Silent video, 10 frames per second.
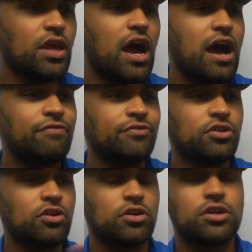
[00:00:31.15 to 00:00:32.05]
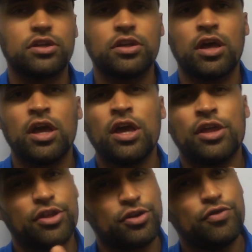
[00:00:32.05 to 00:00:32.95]
I've done
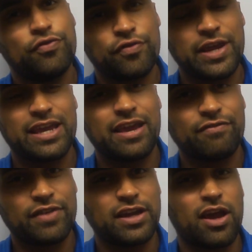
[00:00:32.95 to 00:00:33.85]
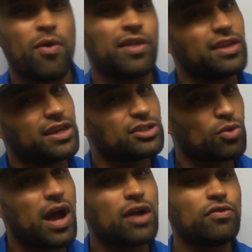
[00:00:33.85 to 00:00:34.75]
the new free kick video. I think it's
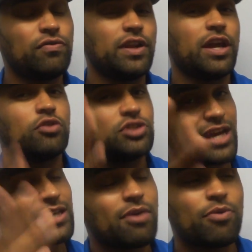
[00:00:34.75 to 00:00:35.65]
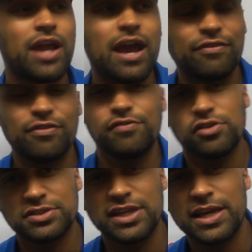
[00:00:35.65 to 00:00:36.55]
quite a good video. Check that one out if you've
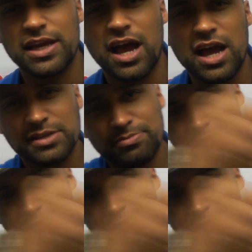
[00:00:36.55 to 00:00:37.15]
not seen it, guys.